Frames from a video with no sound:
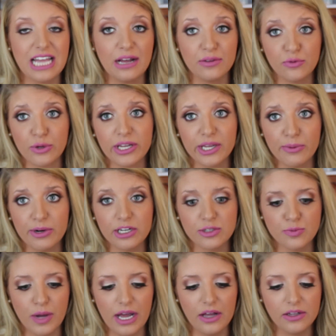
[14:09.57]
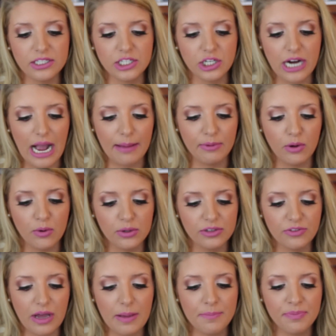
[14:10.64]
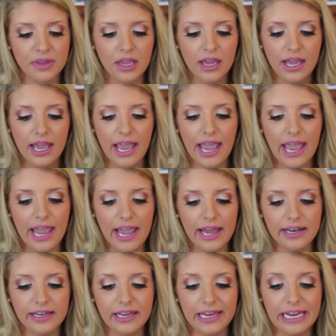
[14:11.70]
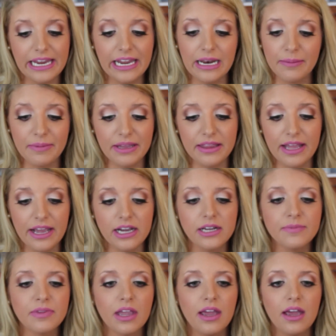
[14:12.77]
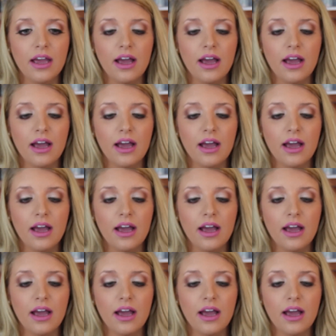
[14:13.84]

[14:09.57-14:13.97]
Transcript: That really works well to grab a hold of them and get them in there.